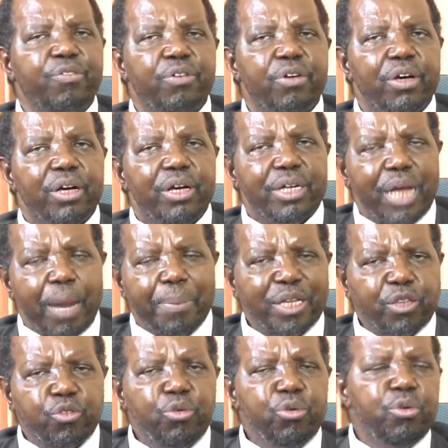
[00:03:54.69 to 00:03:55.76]

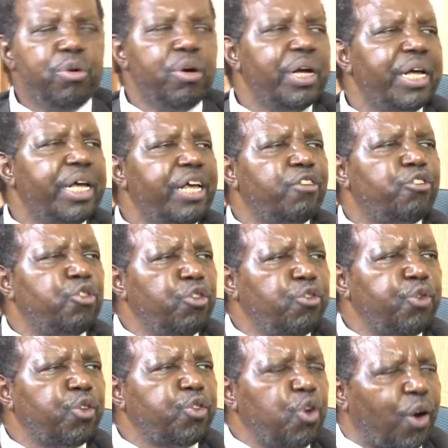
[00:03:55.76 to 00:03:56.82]
Number two, is
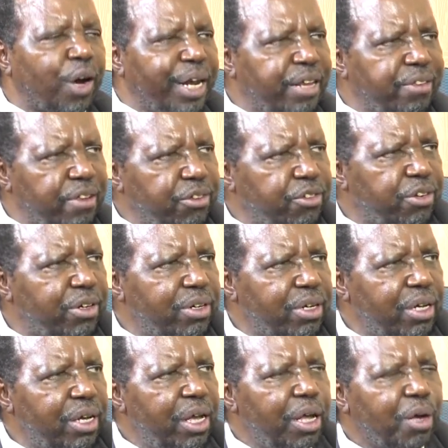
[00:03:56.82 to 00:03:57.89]
useful to the
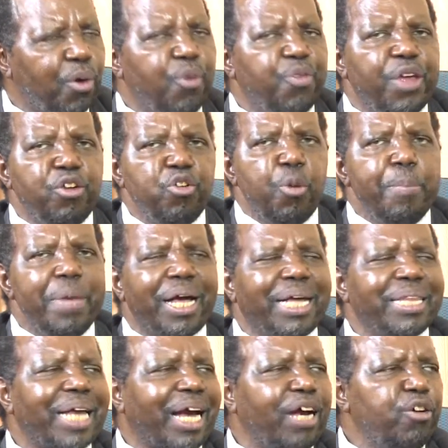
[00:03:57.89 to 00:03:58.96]
organization, because when you make
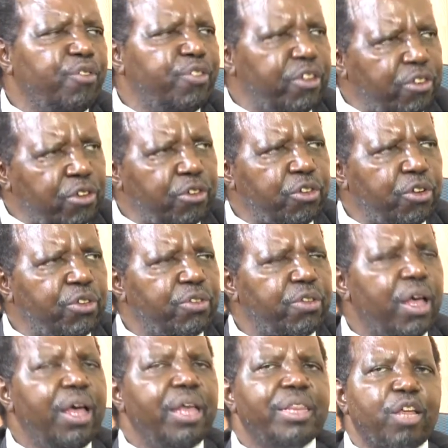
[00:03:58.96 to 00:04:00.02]
the kind of decisions
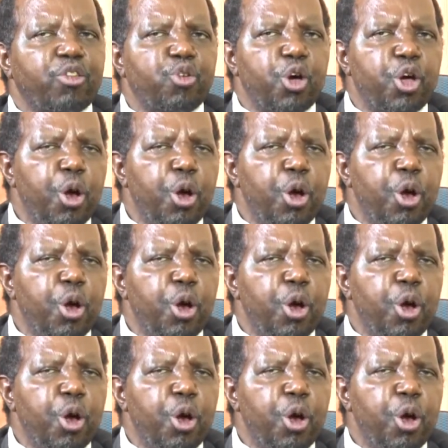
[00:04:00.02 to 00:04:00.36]
that will